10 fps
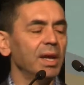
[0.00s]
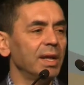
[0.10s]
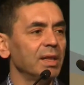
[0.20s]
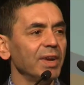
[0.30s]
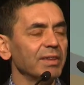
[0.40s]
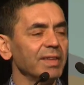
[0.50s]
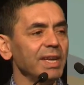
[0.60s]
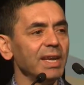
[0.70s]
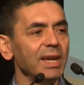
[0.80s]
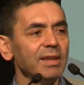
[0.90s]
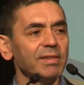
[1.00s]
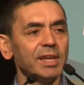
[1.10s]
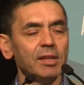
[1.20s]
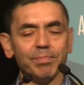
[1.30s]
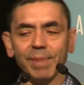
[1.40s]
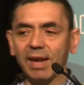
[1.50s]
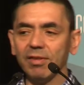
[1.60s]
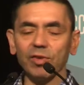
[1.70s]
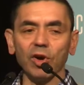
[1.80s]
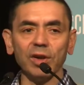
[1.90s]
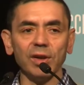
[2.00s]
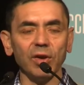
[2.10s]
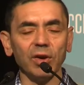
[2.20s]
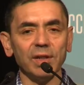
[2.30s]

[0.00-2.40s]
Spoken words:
And the vaccine is based on